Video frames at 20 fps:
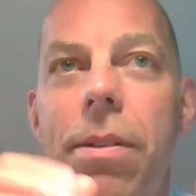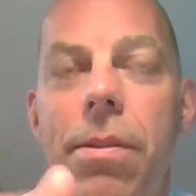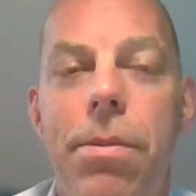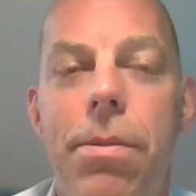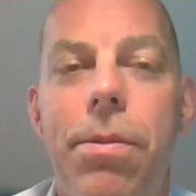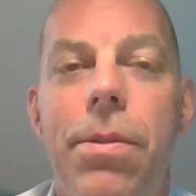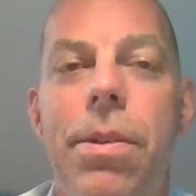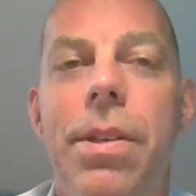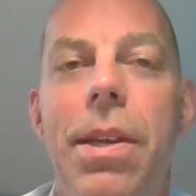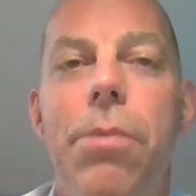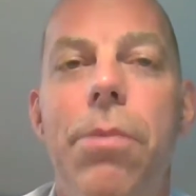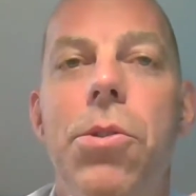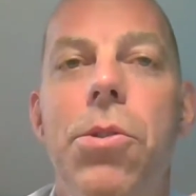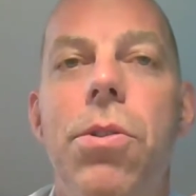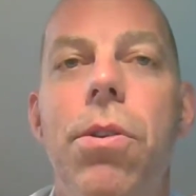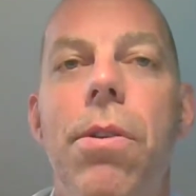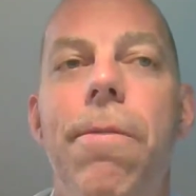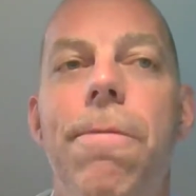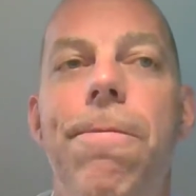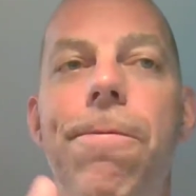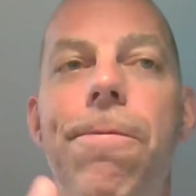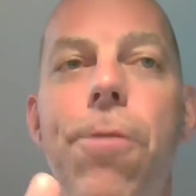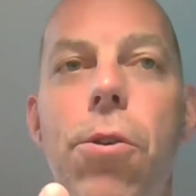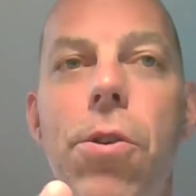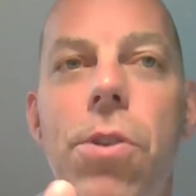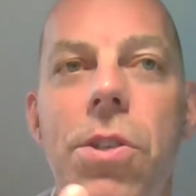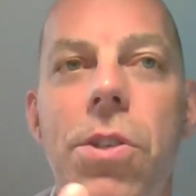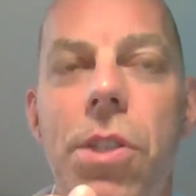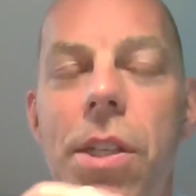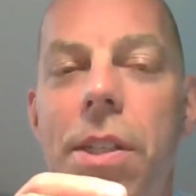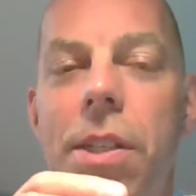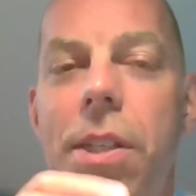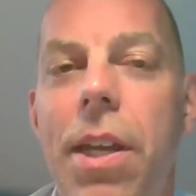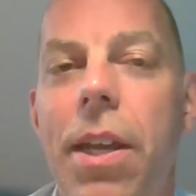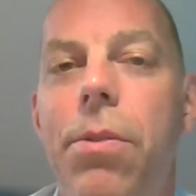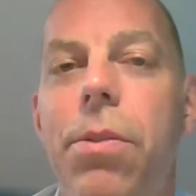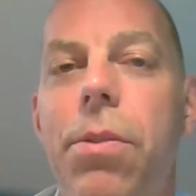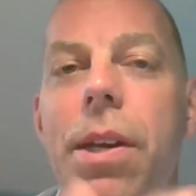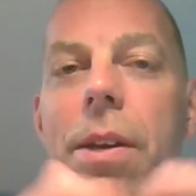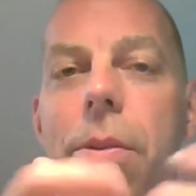where they were sort of forced to take
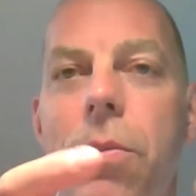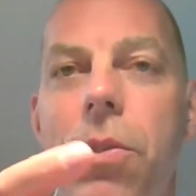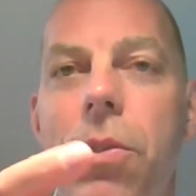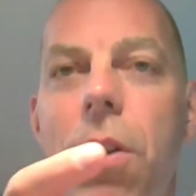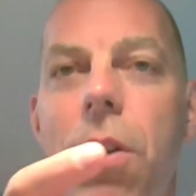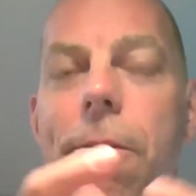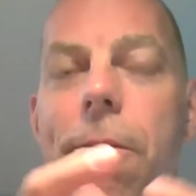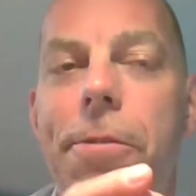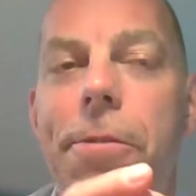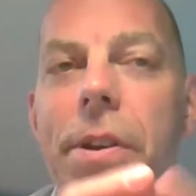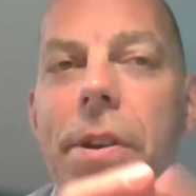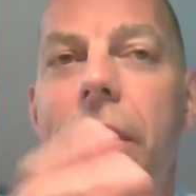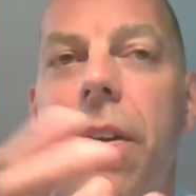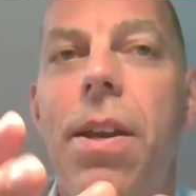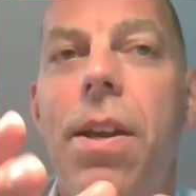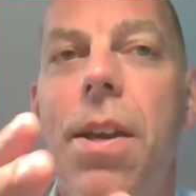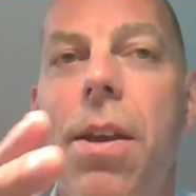what I was offering.